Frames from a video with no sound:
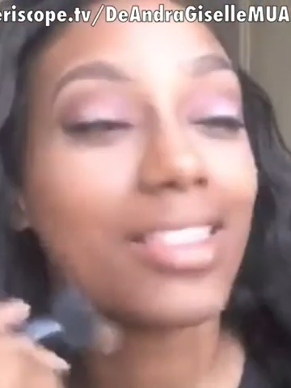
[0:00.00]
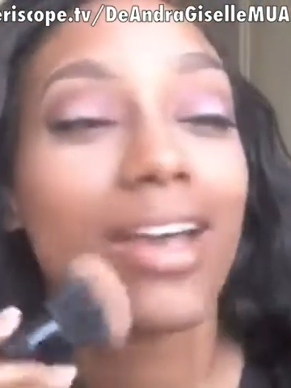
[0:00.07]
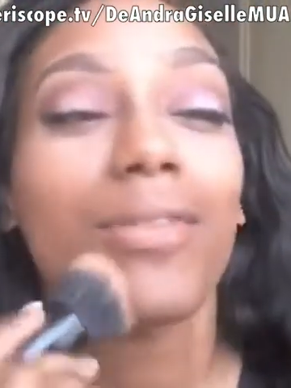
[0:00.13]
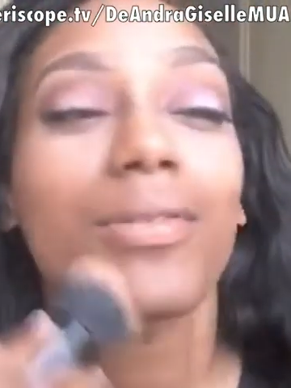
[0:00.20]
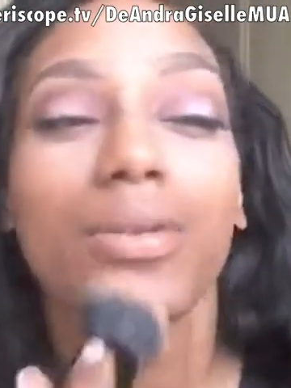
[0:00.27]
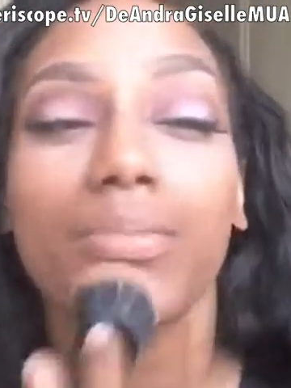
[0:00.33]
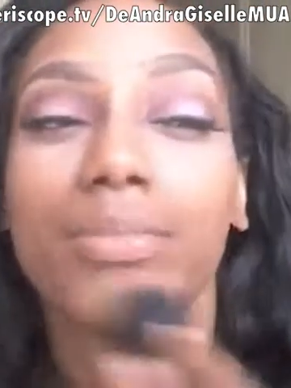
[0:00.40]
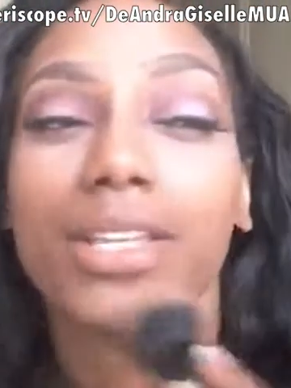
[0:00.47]
that
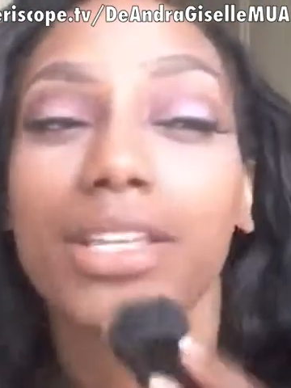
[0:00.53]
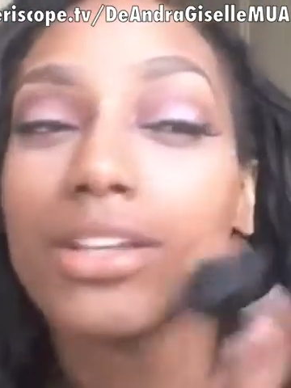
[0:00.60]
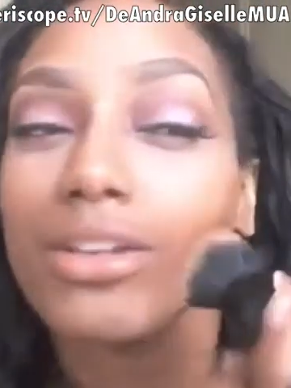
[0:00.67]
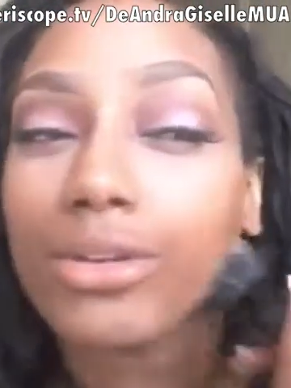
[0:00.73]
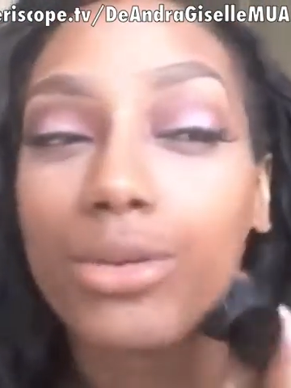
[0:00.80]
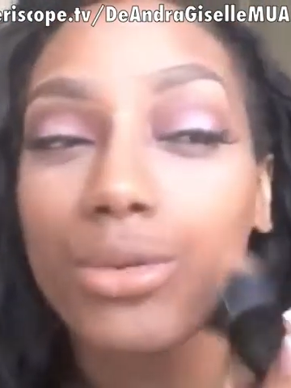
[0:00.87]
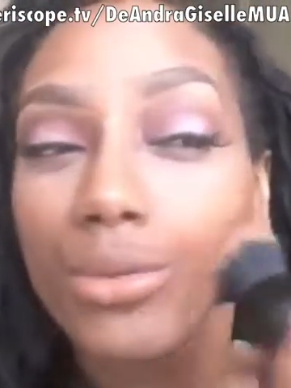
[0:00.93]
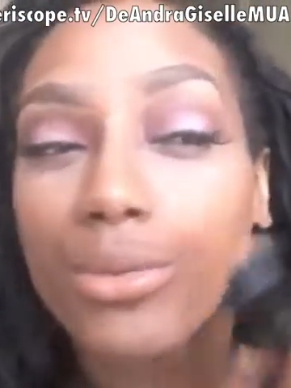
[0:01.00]
would
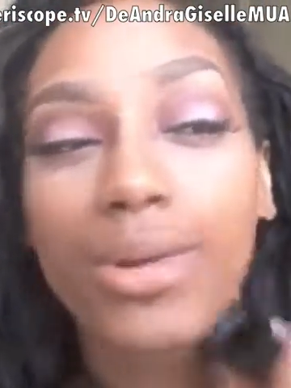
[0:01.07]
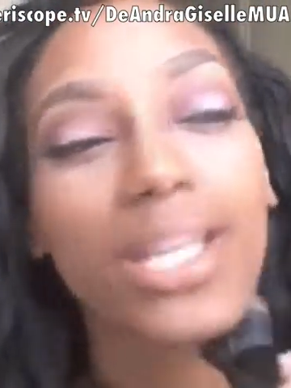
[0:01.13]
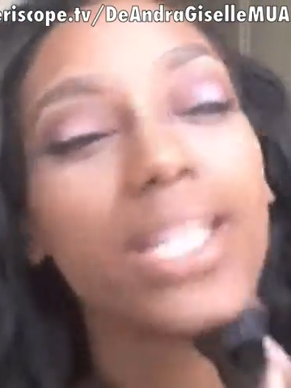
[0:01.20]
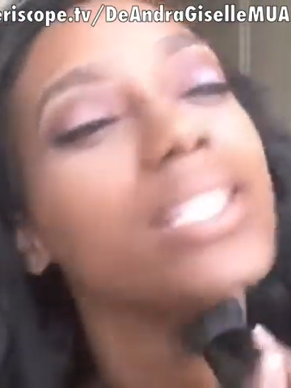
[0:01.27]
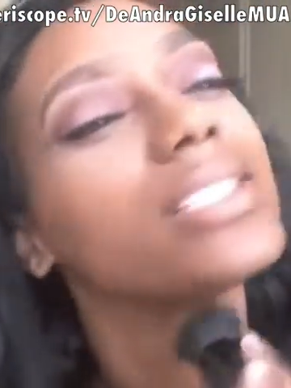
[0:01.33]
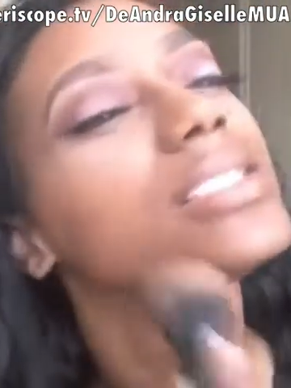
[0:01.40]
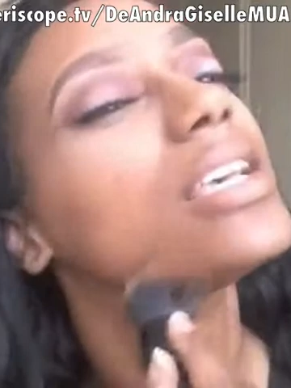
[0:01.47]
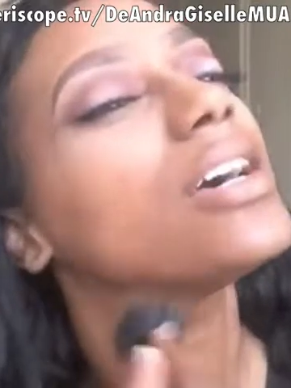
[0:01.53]
be
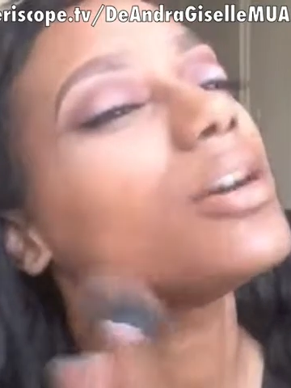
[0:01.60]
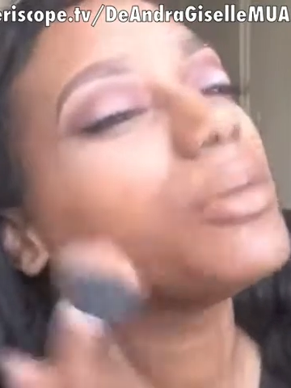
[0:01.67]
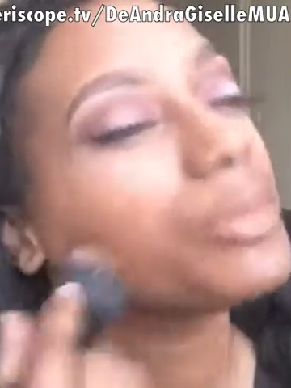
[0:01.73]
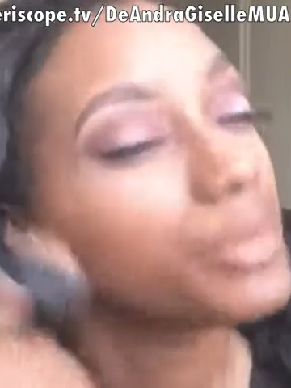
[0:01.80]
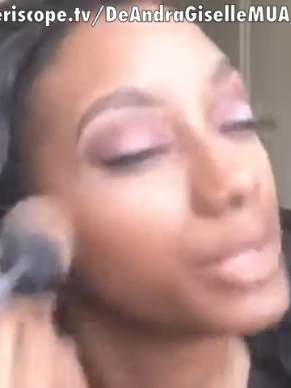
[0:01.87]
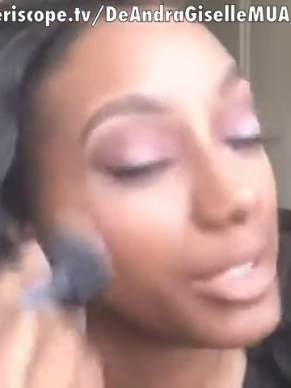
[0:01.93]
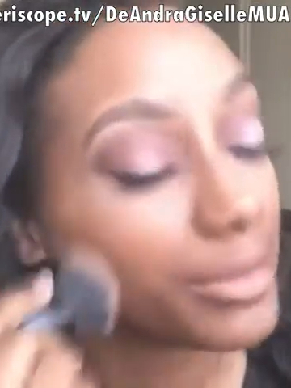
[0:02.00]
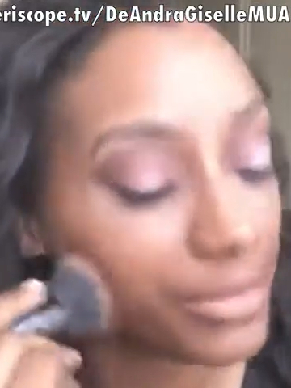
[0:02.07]
great to help
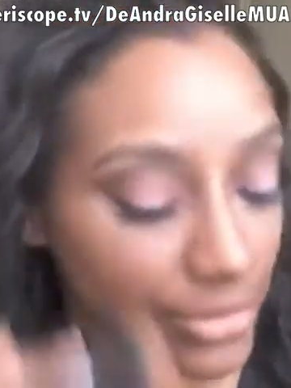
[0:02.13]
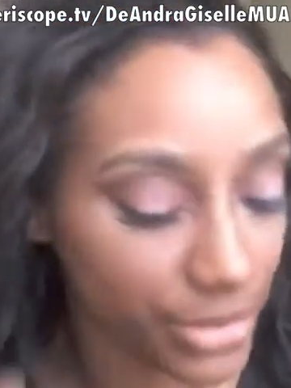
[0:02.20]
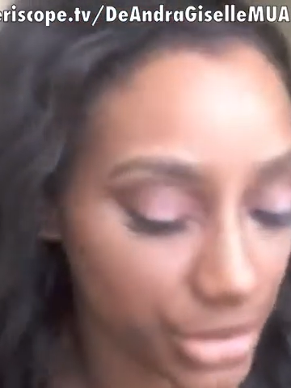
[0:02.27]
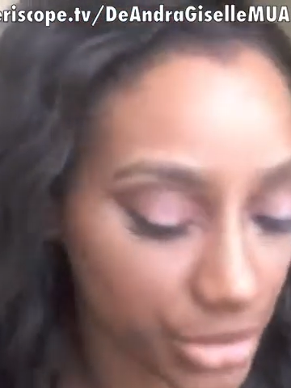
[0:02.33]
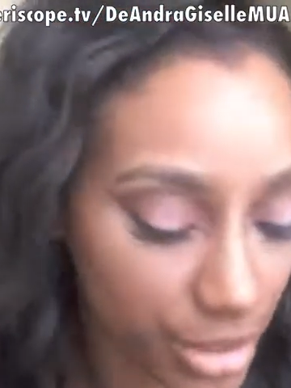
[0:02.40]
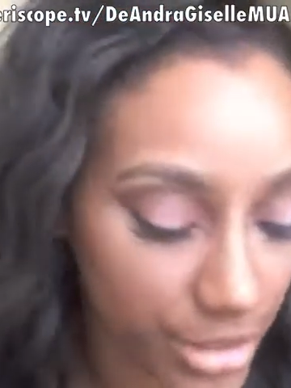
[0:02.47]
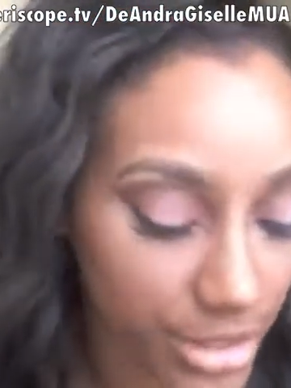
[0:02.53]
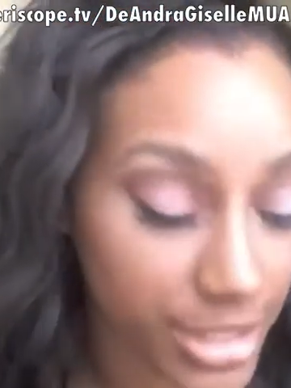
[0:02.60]
me become a
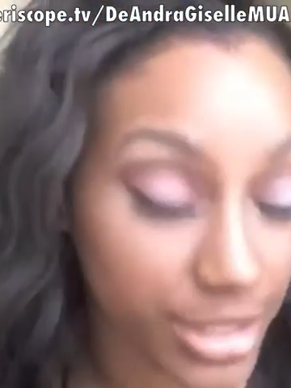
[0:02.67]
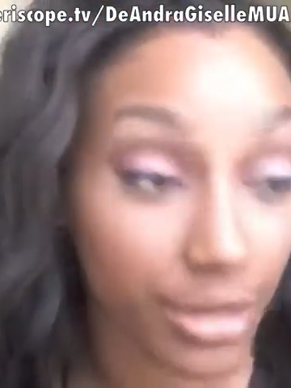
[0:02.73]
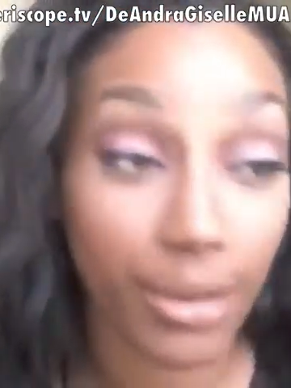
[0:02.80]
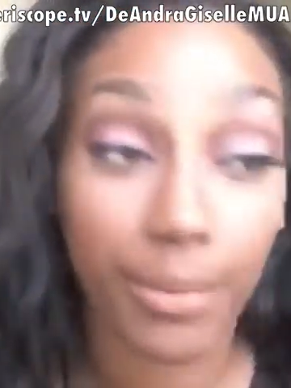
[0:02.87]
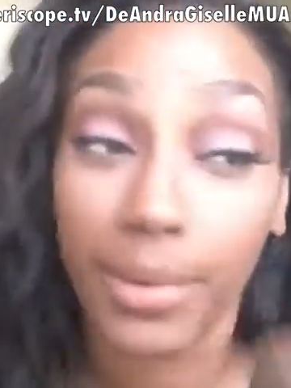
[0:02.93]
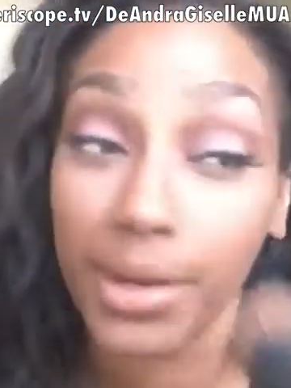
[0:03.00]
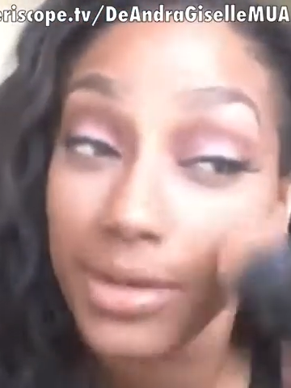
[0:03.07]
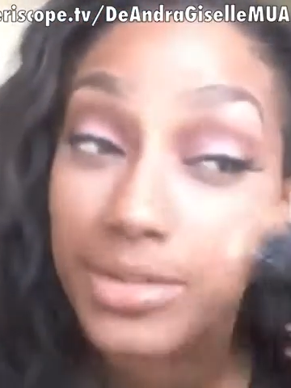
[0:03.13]
feature artist here
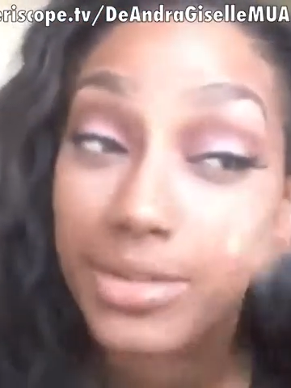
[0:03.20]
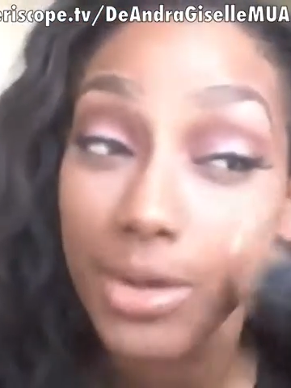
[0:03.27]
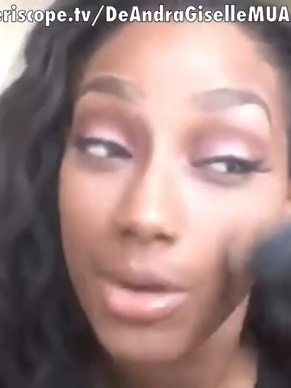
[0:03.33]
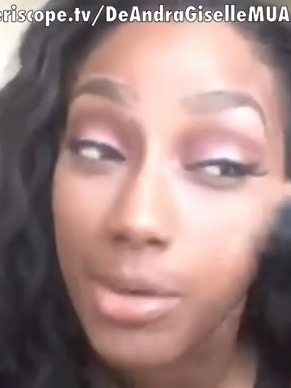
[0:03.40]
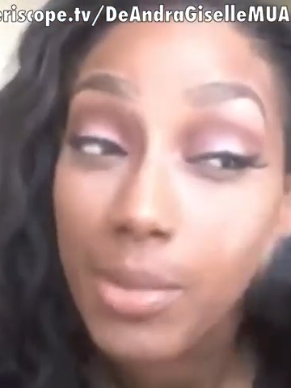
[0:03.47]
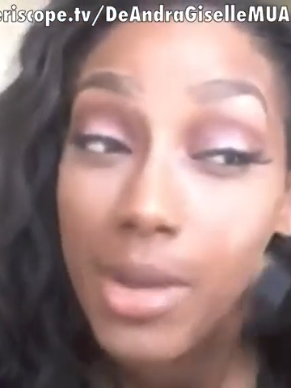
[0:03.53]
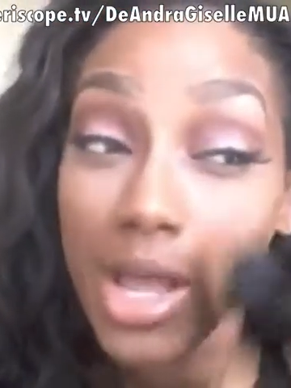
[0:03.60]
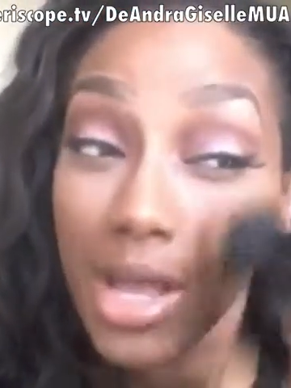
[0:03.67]
on Periscope.